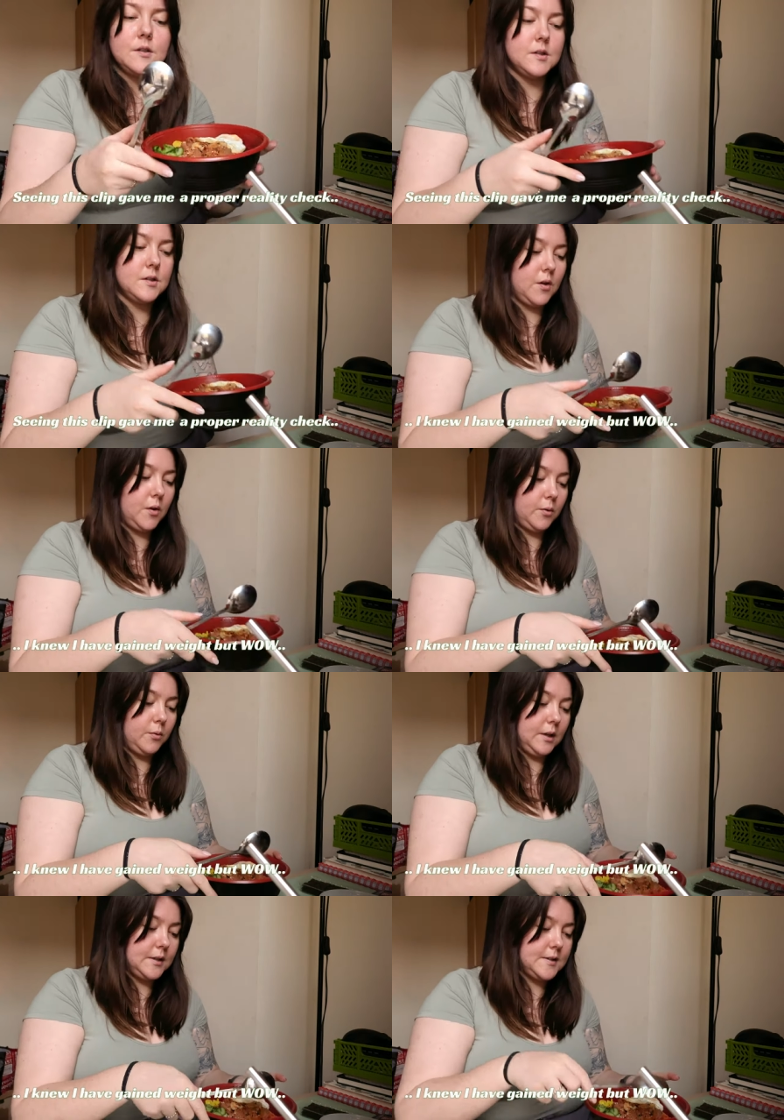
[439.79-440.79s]

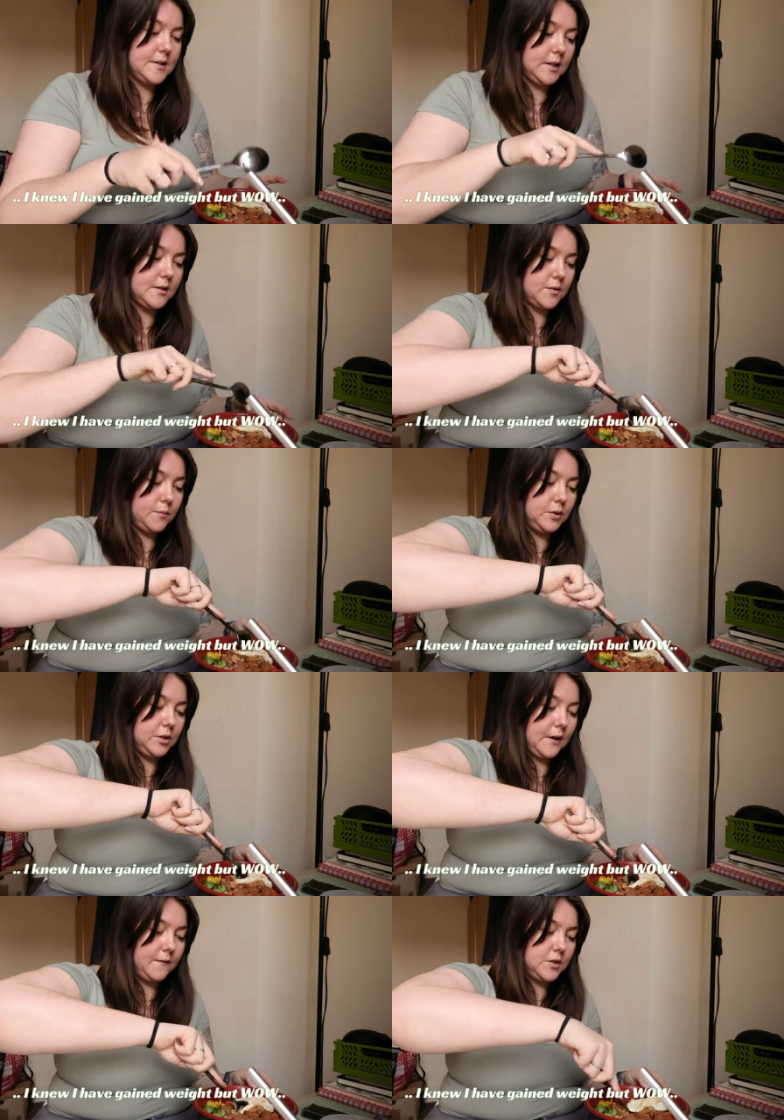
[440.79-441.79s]
So let's see. So what
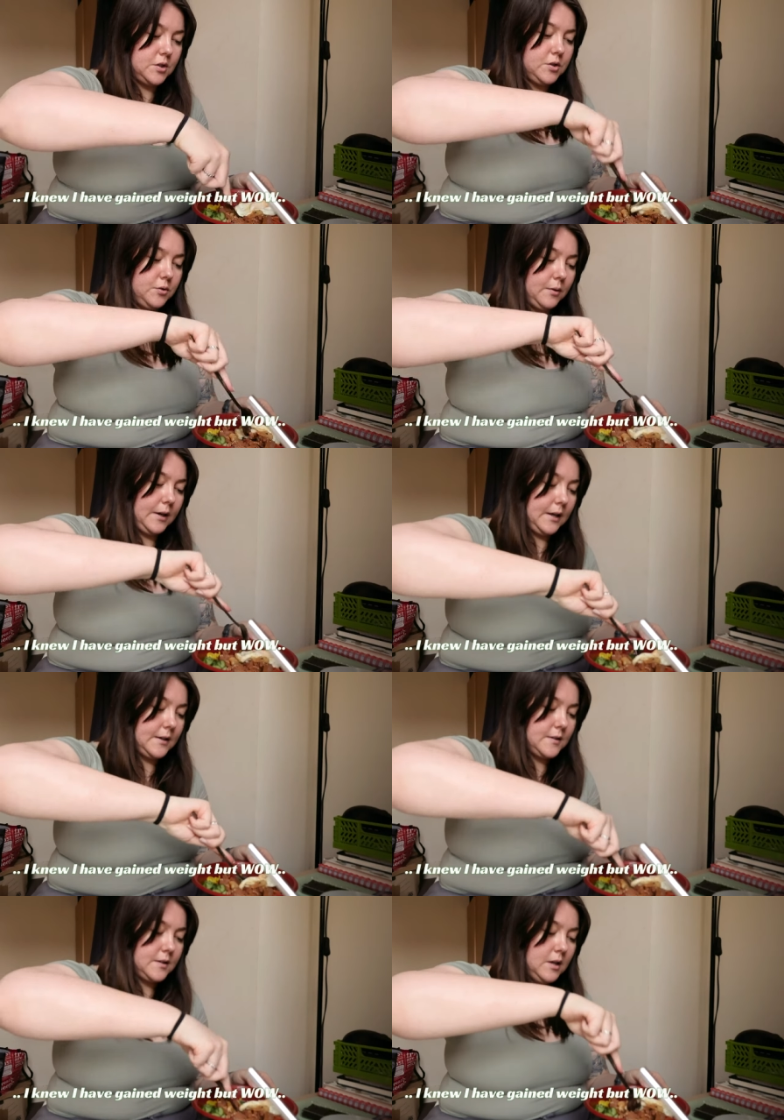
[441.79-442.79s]
you have to do
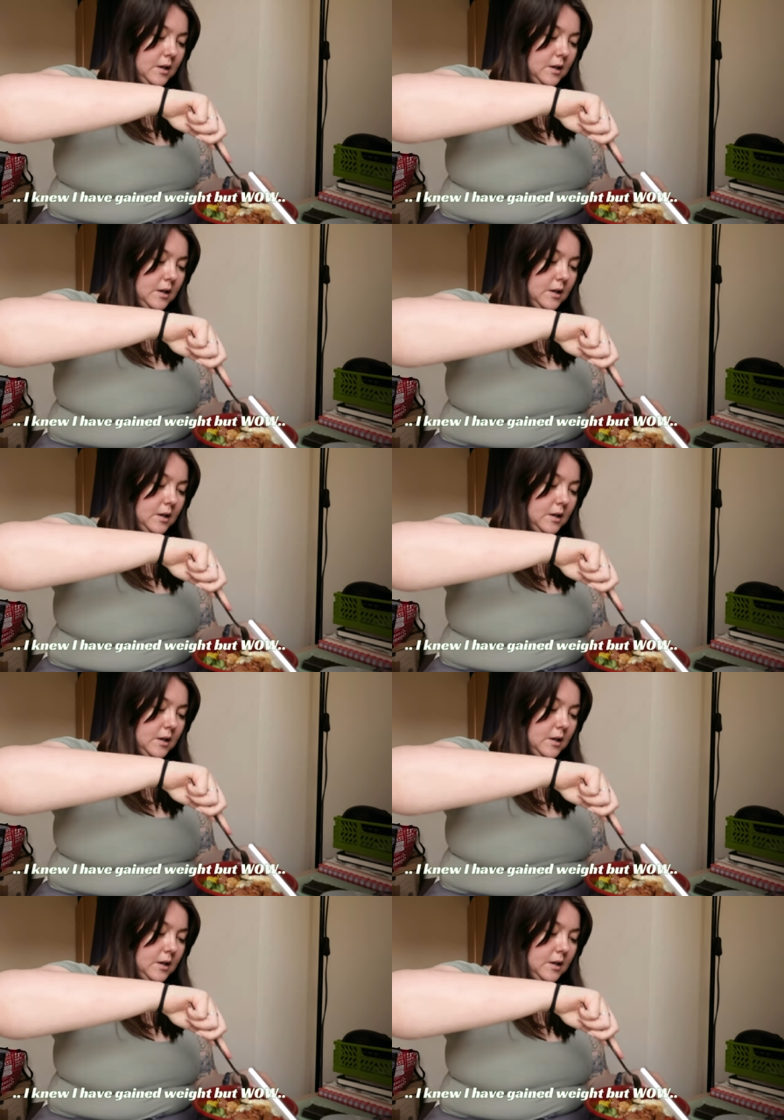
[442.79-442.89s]
is